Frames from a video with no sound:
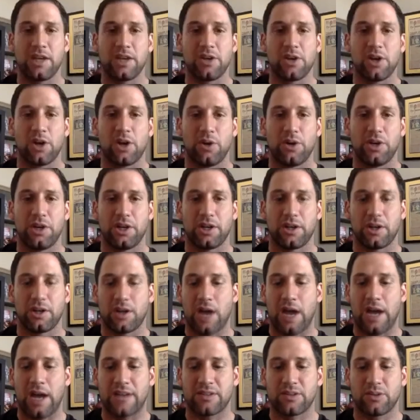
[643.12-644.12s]
go into your
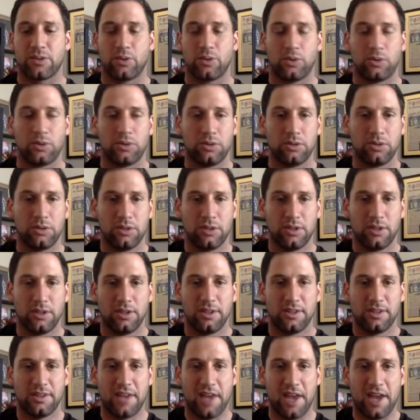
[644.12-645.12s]
high school
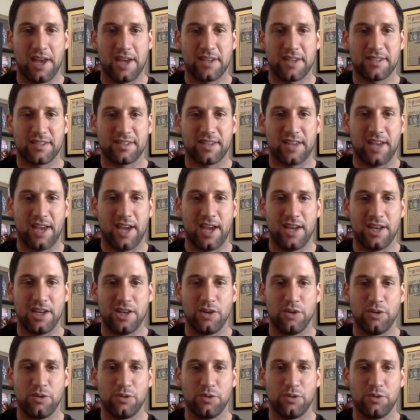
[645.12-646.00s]
days, and you